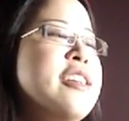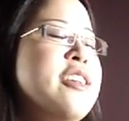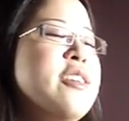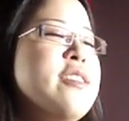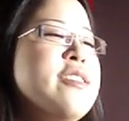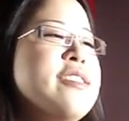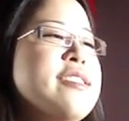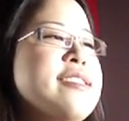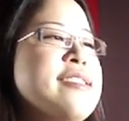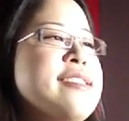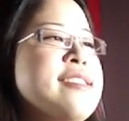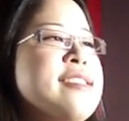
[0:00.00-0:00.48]
I know
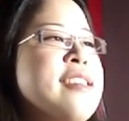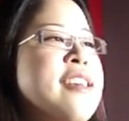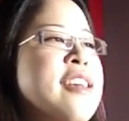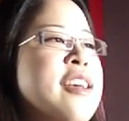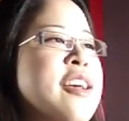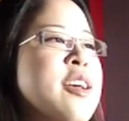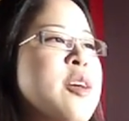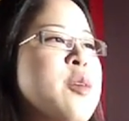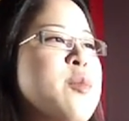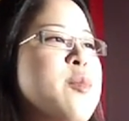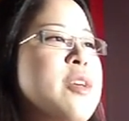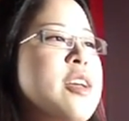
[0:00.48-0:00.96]
it's
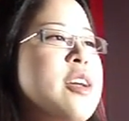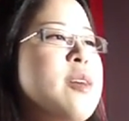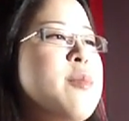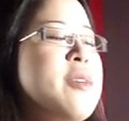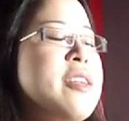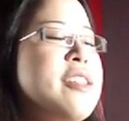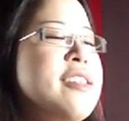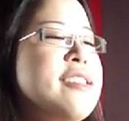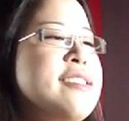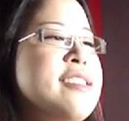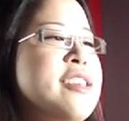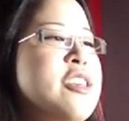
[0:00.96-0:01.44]

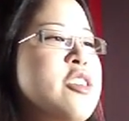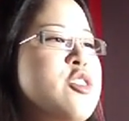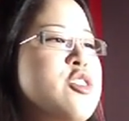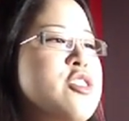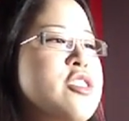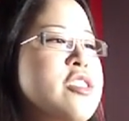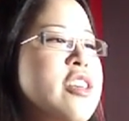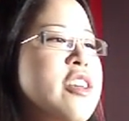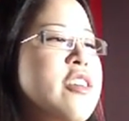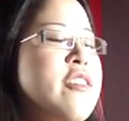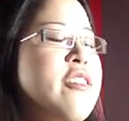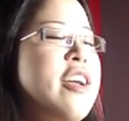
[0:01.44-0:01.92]
becoming this
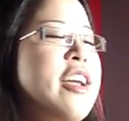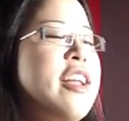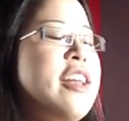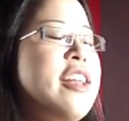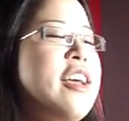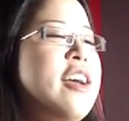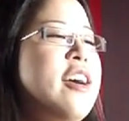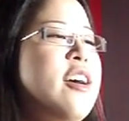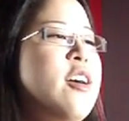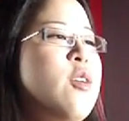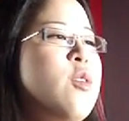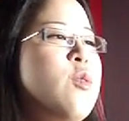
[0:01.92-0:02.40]
huge thing right
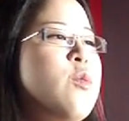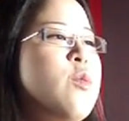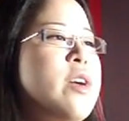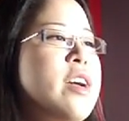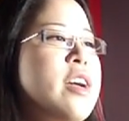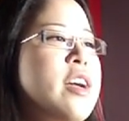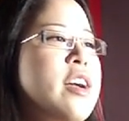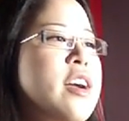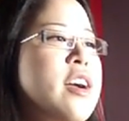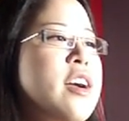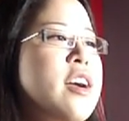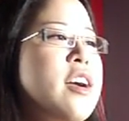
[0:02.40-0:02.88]
now
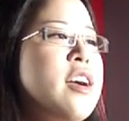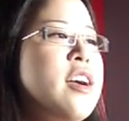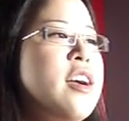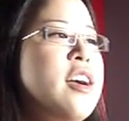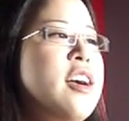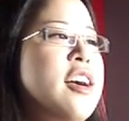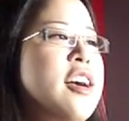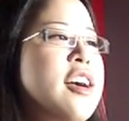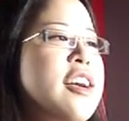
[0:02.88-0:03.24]
where